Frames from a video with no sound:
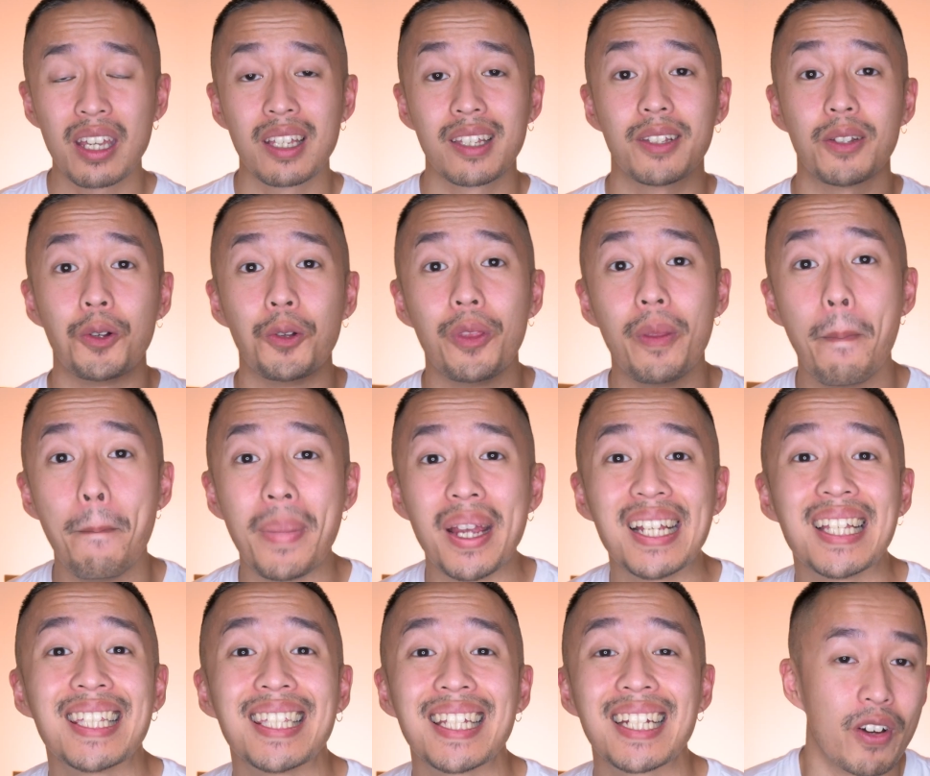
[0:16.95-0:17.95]
So the
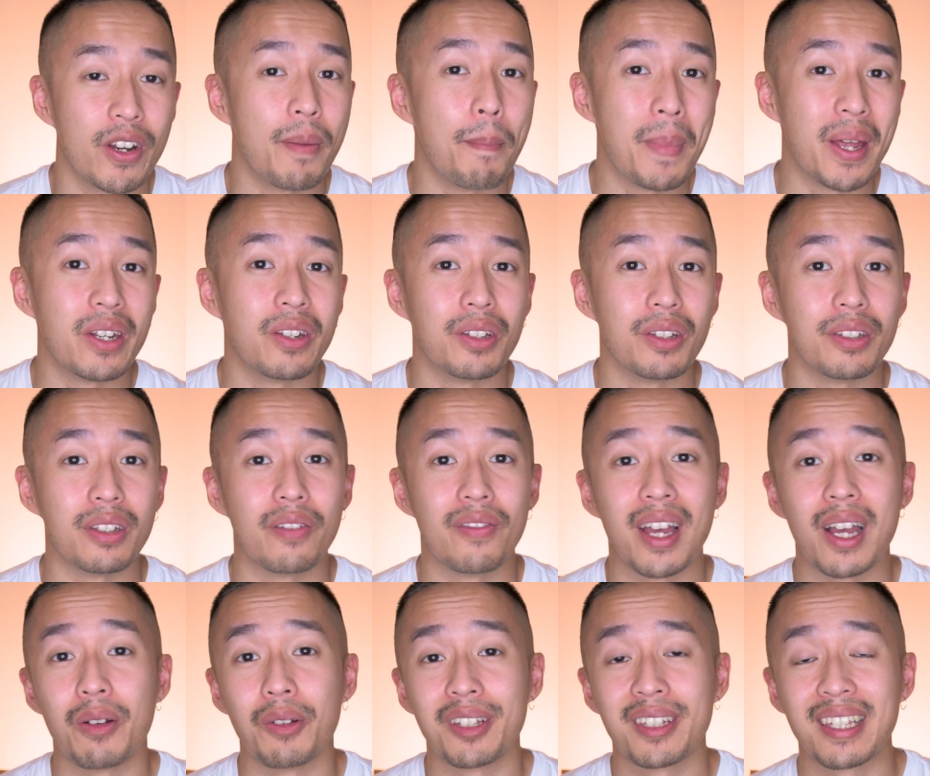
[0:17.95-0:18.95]
basic fundamentals of
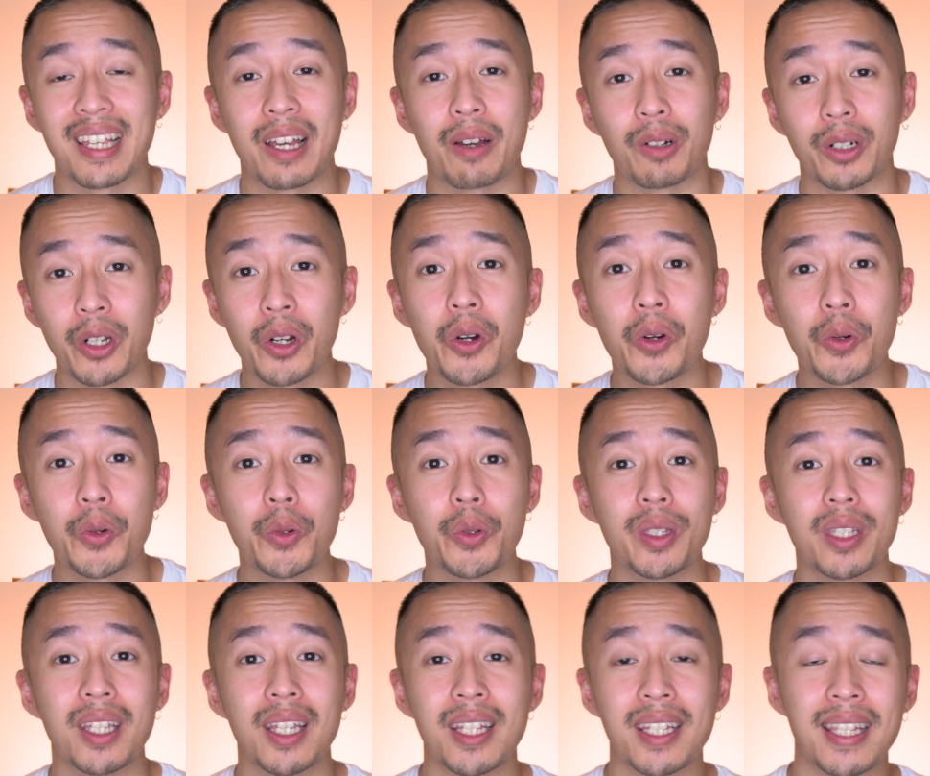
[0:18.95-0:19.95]
how sound
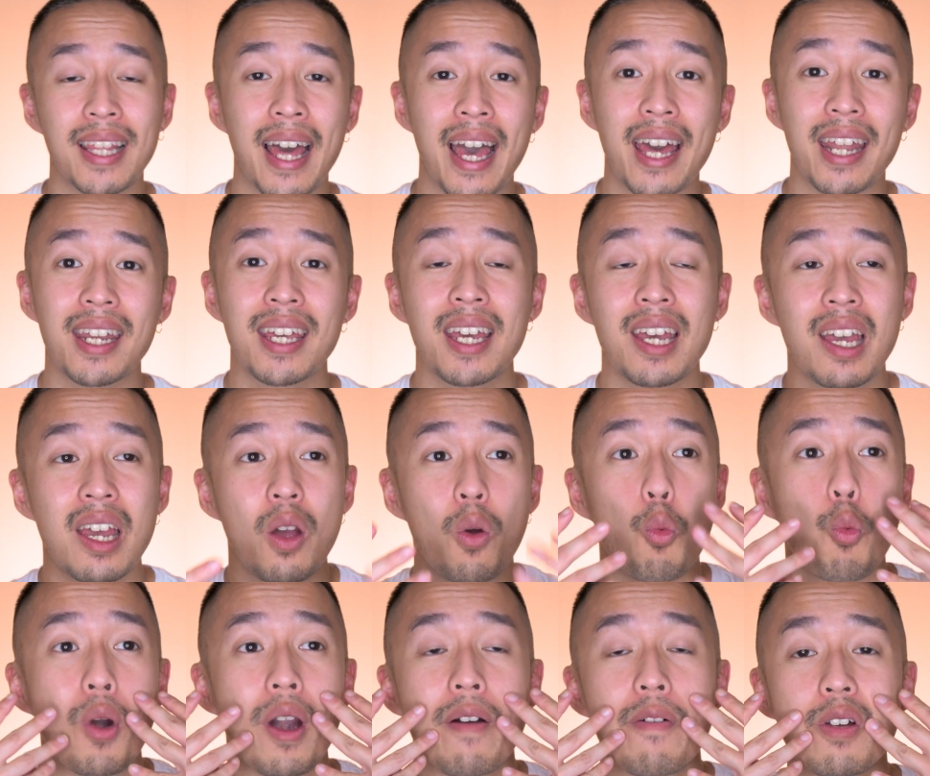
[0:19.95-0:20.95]
goes is that
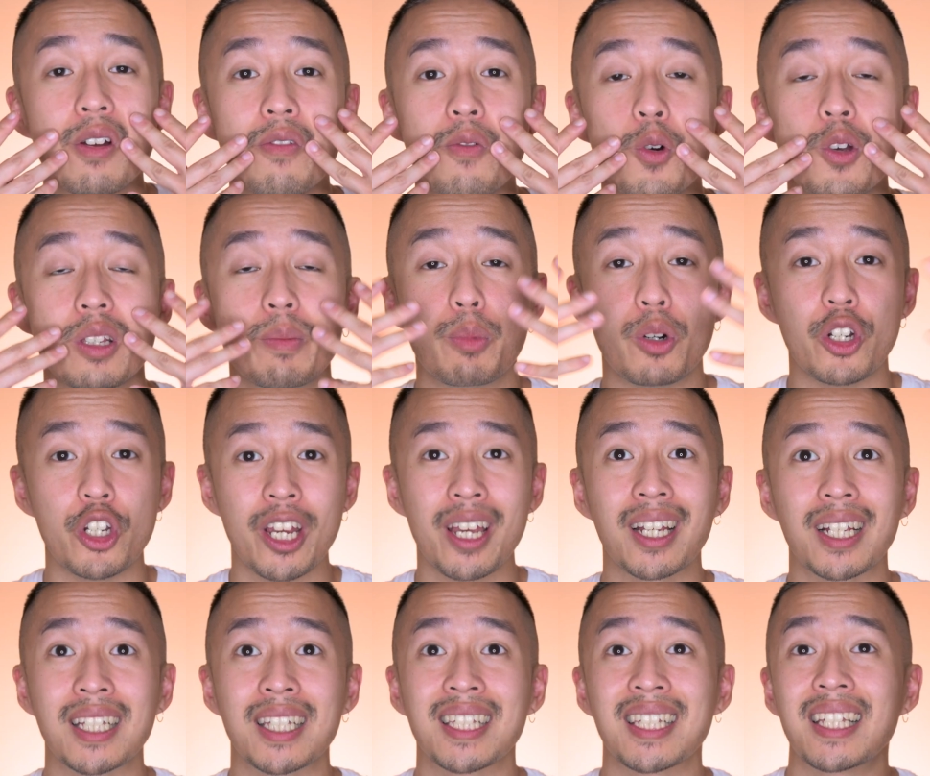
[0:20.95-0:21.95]
wherever your voice
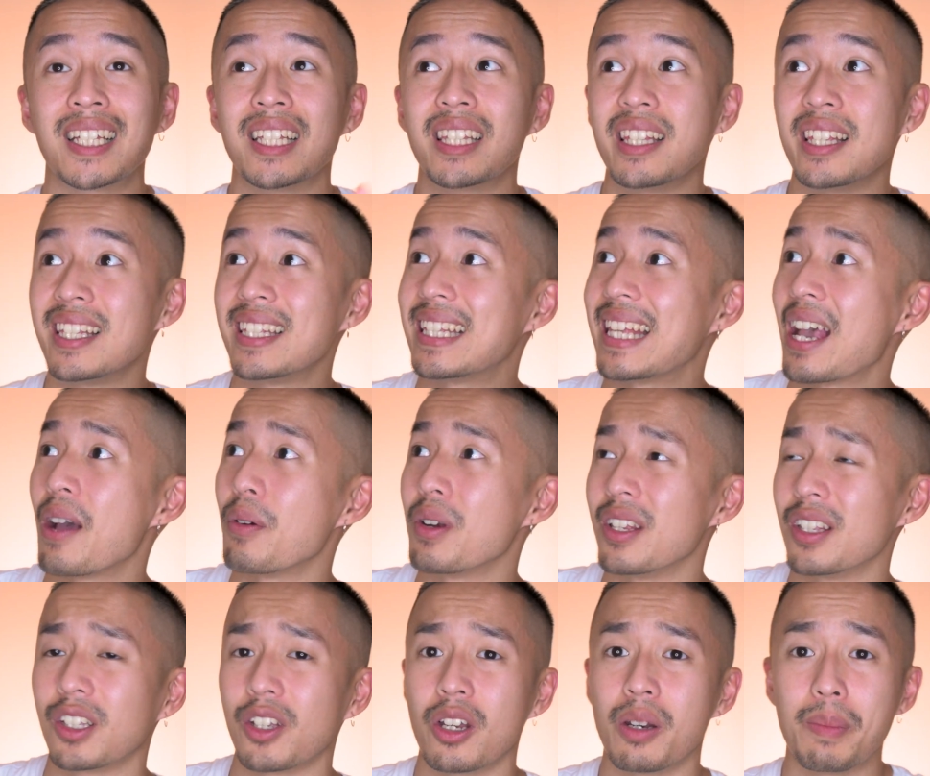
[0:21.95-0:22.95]
projects, the sound
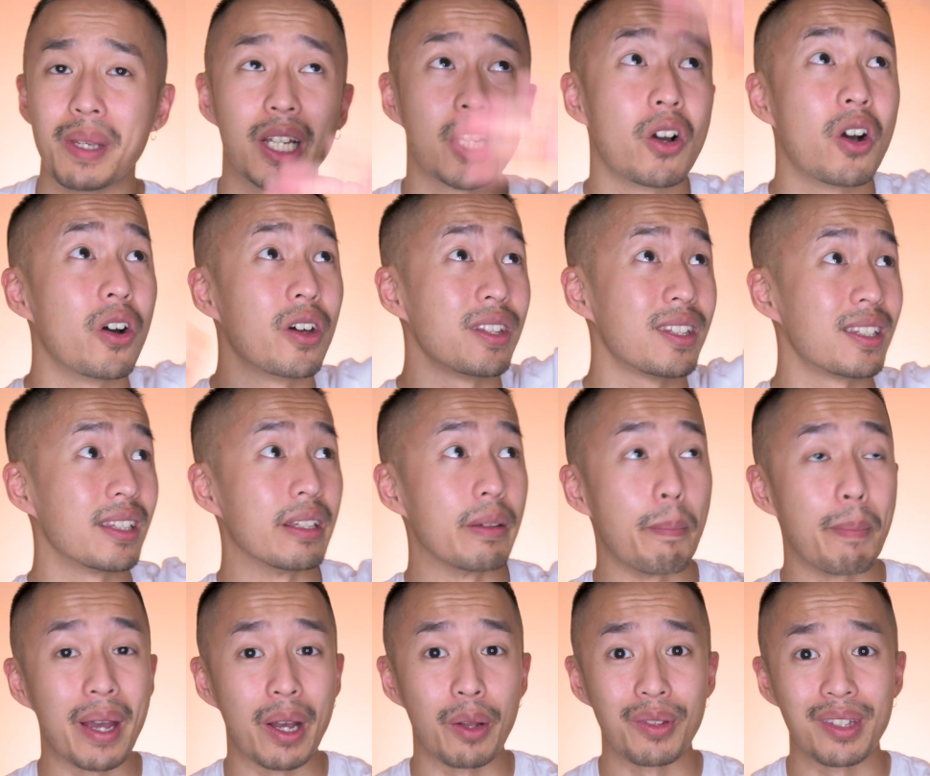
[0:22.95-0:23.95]
is going to be constantly
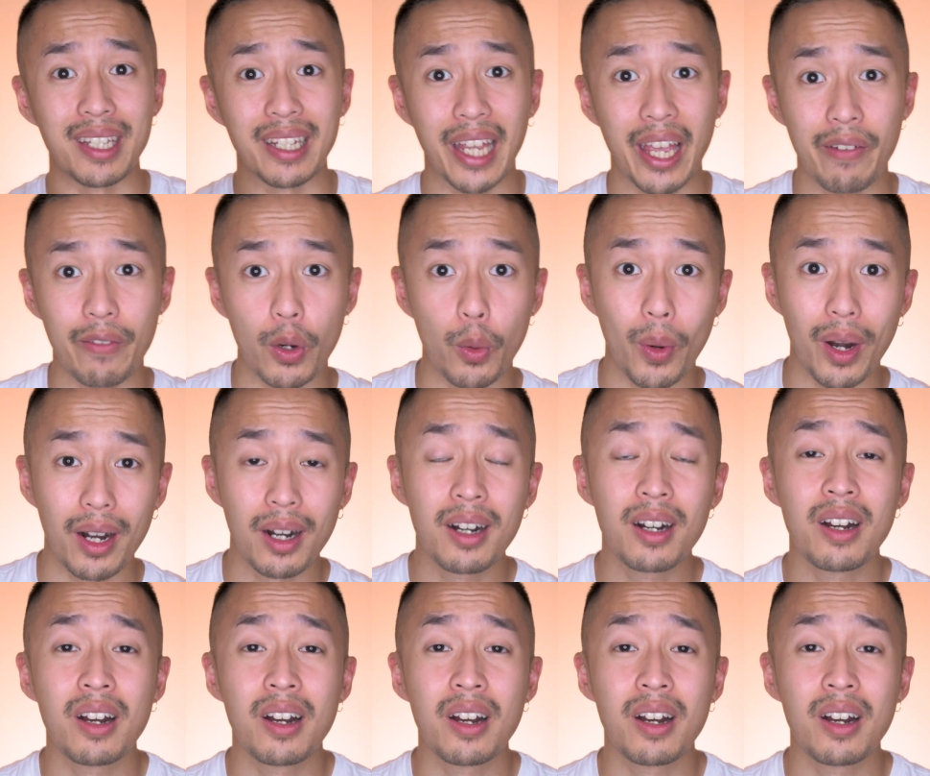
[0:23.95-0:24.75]
bouncing everywhere.